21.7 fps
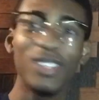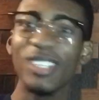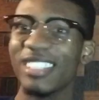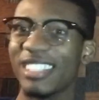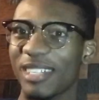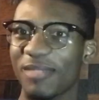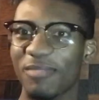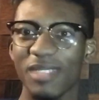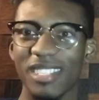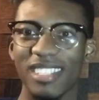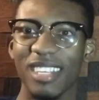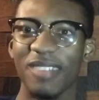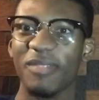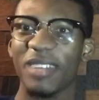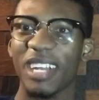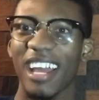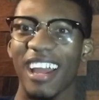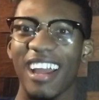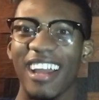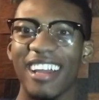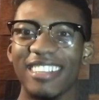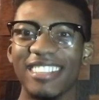tell me someone
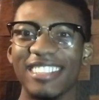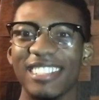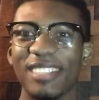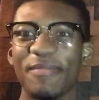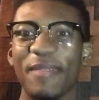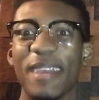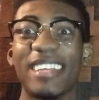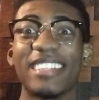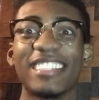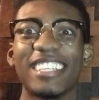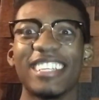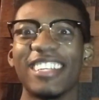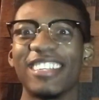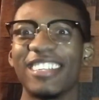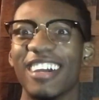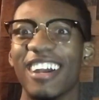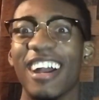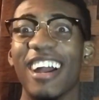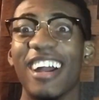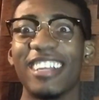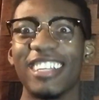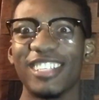at me, I tell her
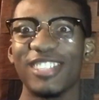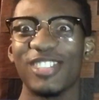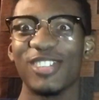the honest